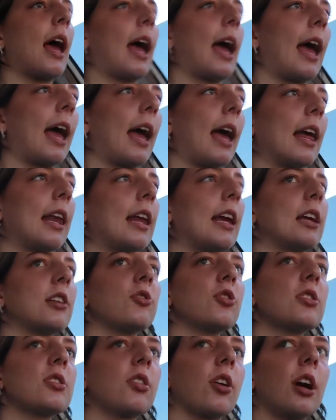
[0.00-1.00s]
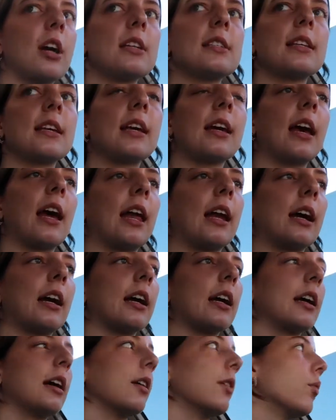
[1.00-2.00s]
And it's just crazy, and
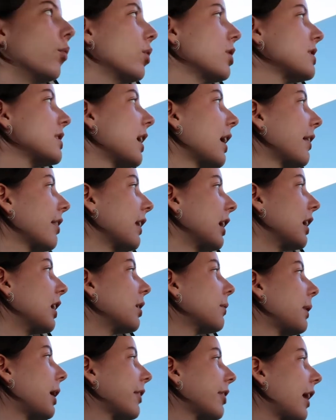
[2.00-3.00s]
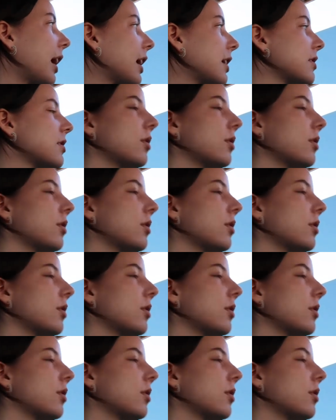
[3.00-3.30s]
I was not thinking about that.